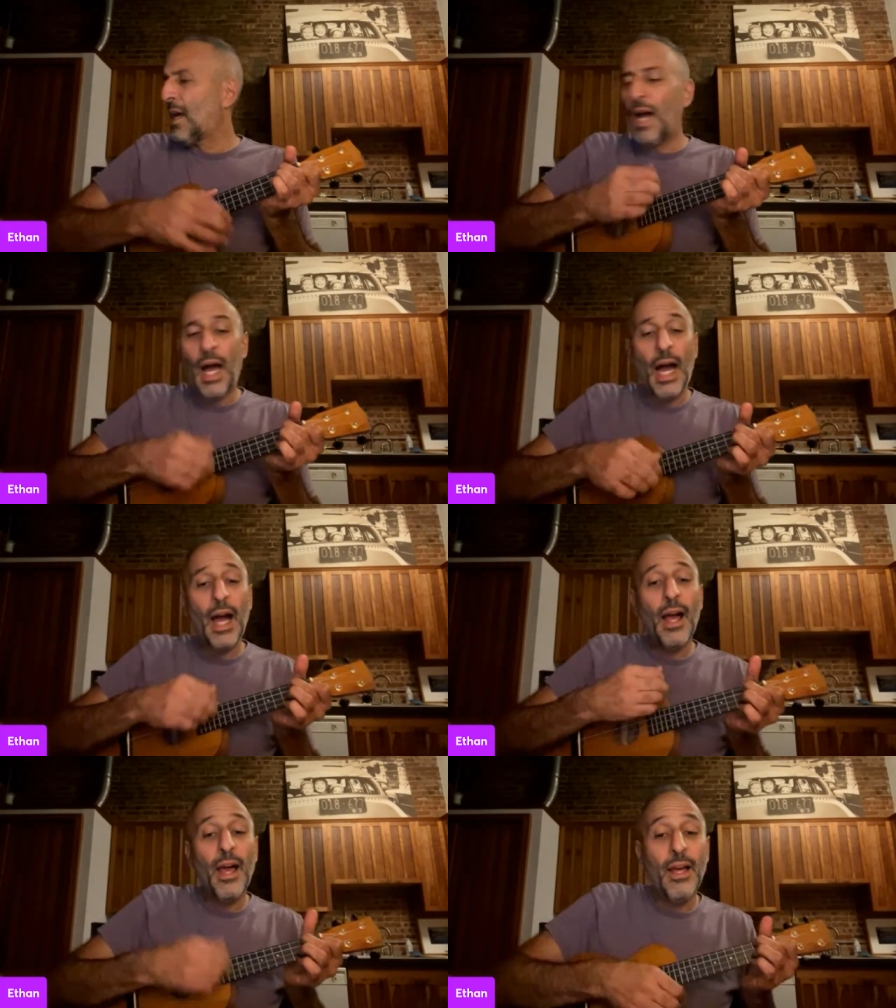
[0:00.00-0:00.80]

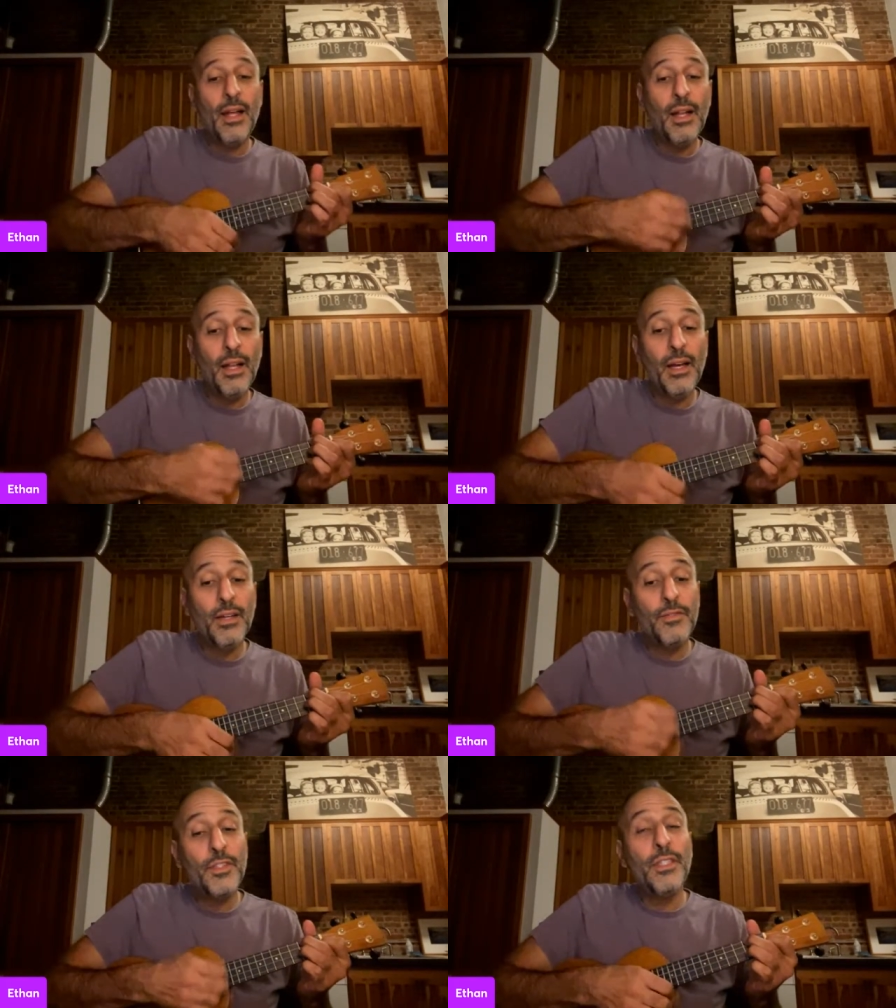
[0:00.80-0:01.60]
I'd love
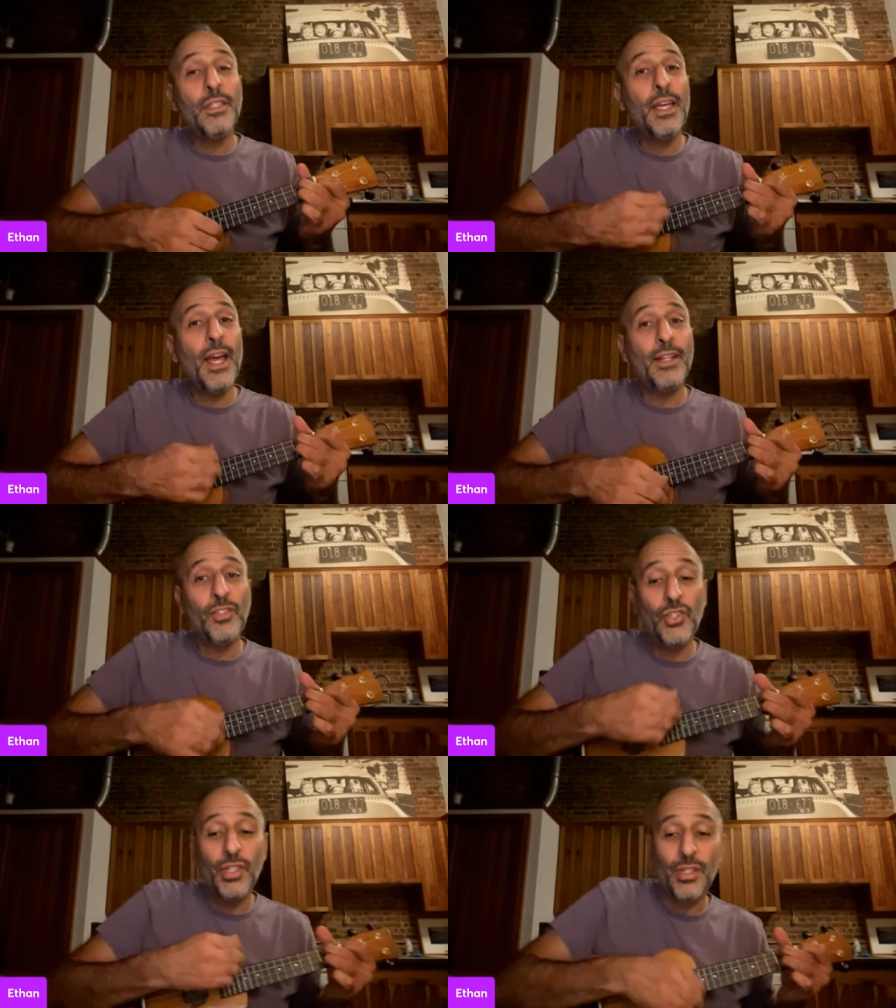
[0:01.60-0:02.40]
to
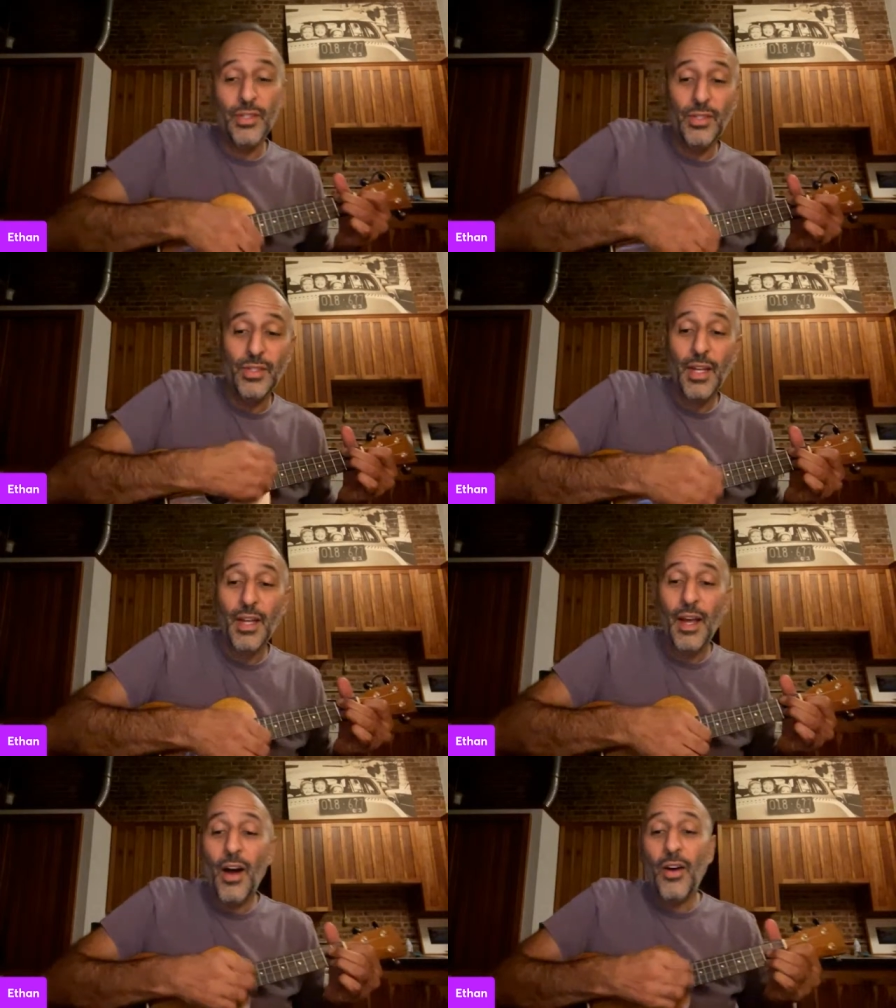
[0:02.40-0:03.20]
get you
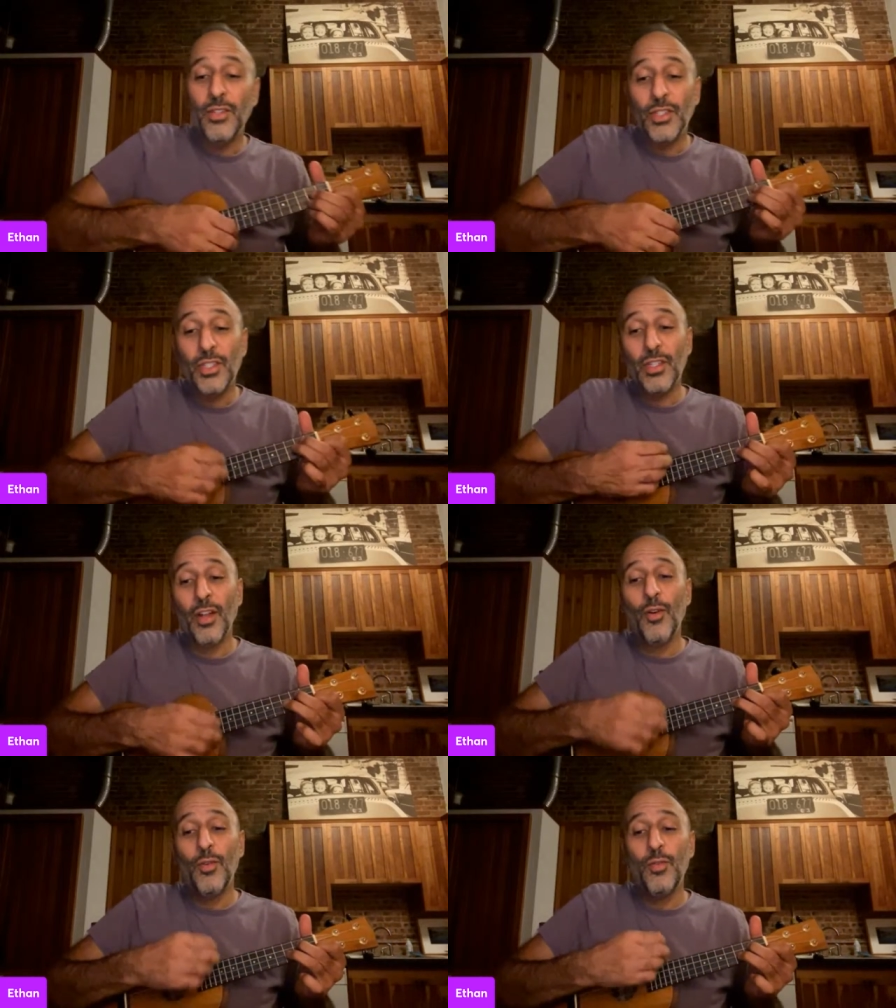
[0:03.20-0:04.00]
on a
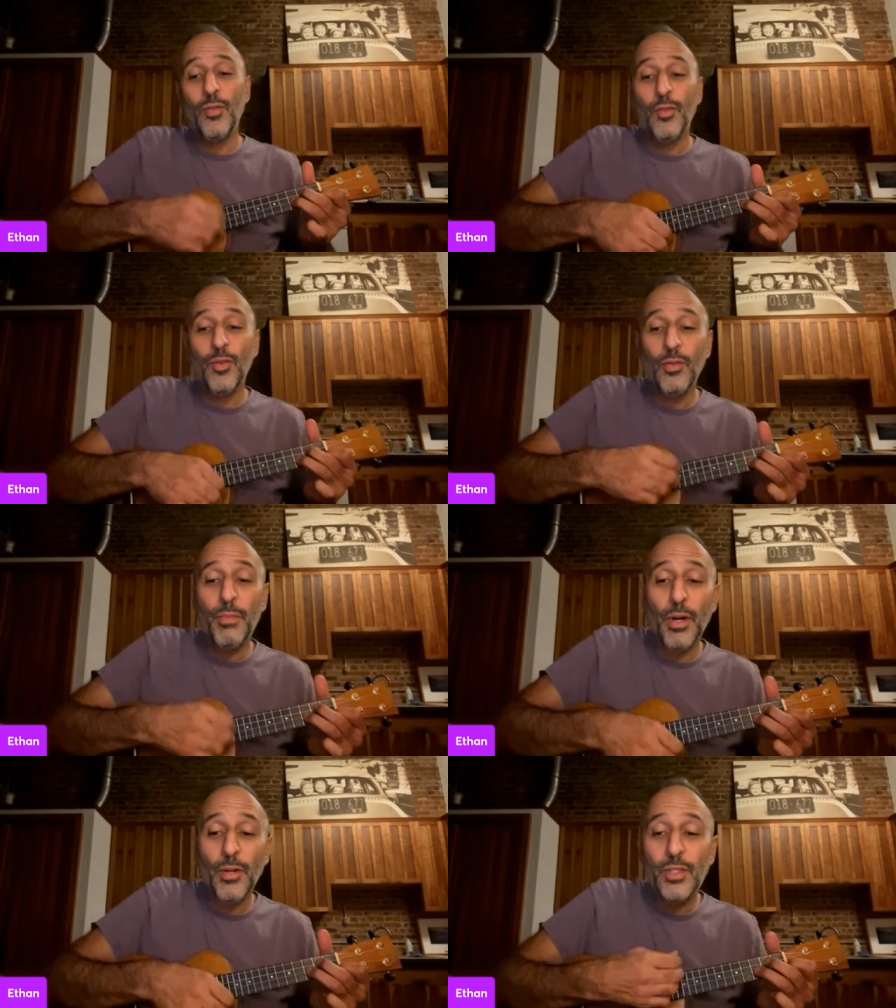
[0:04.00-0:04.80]
slow
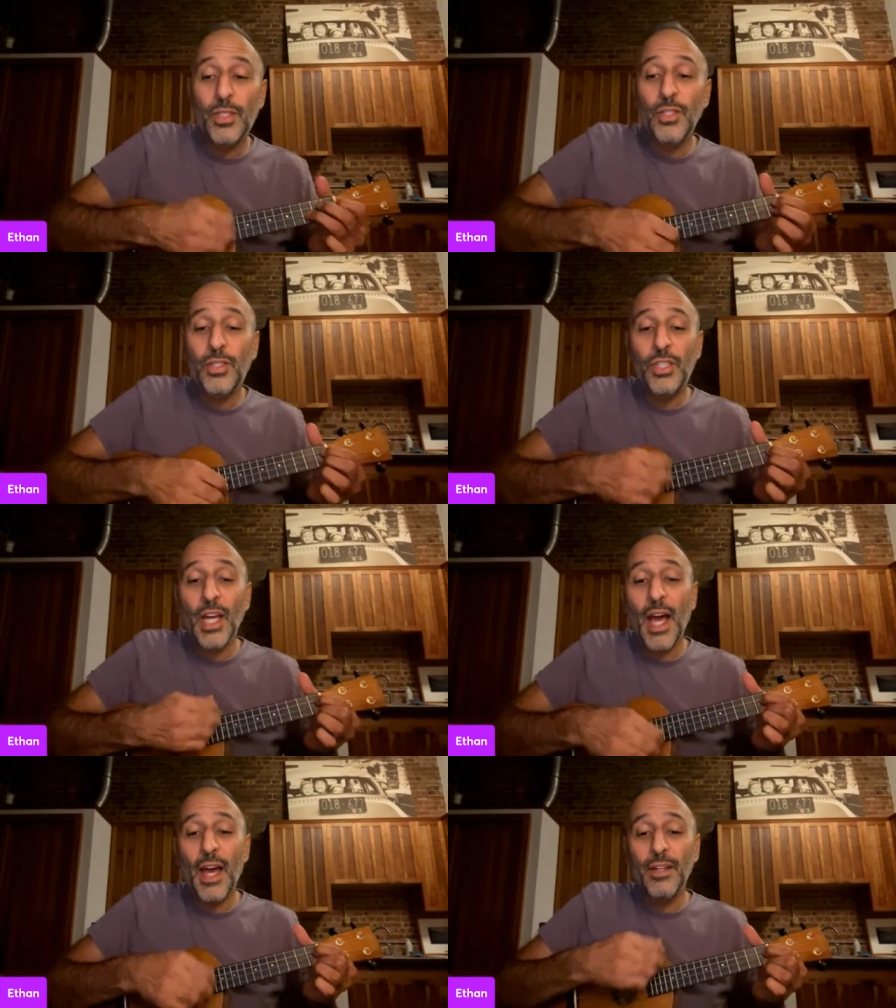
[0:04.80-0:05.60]
boat to
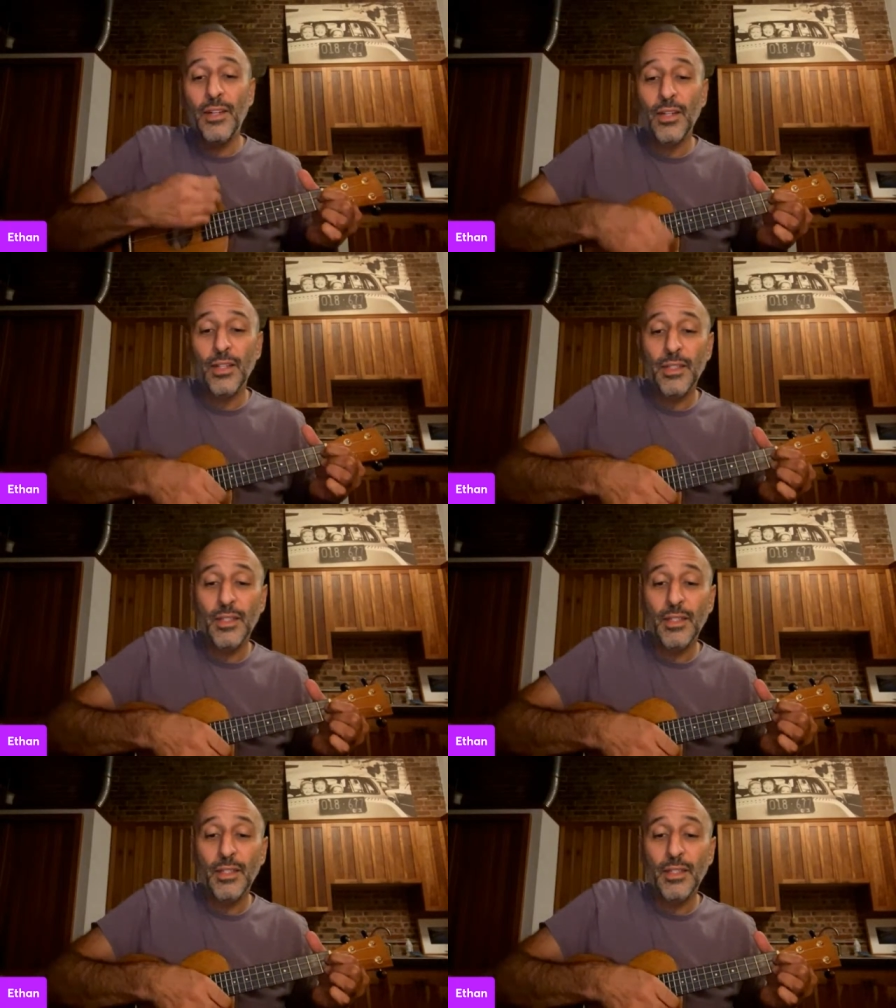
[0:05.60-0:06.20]
China.